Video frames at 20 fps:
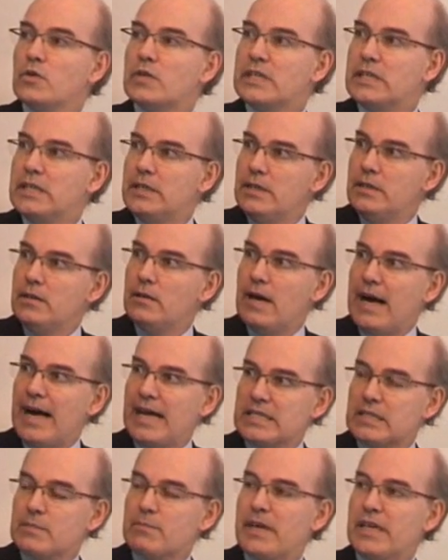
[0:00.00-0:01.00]
the key
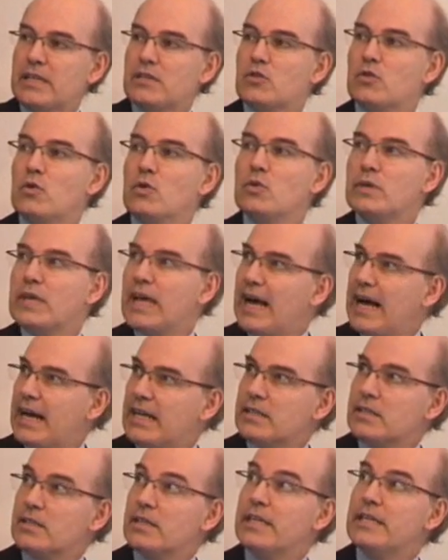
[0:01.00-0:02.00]
aspect to look
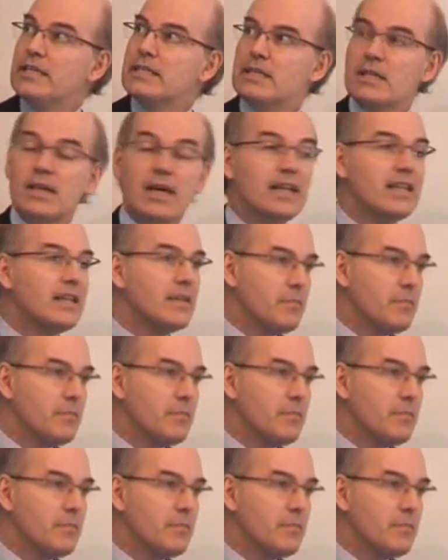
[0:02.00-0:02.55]
at is